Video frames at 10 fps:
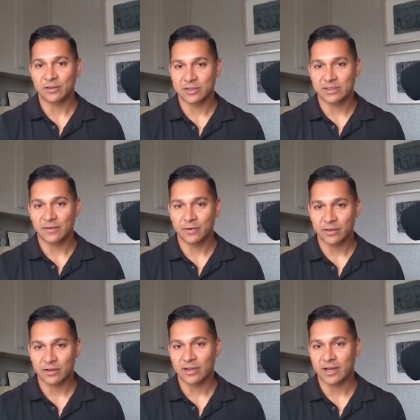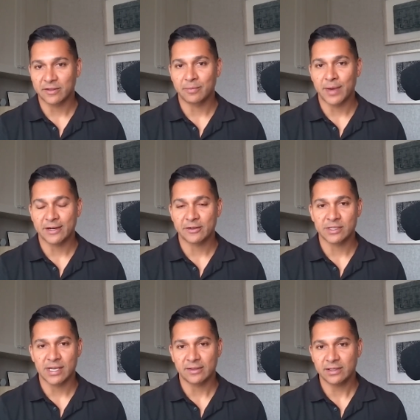looked different than a lot of the
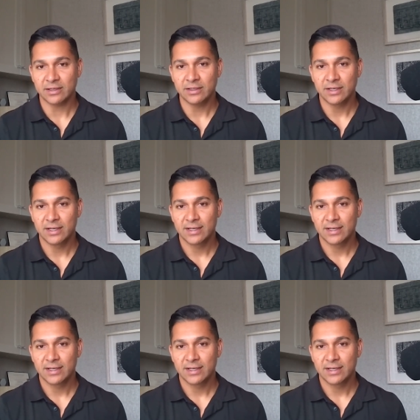bankers out there.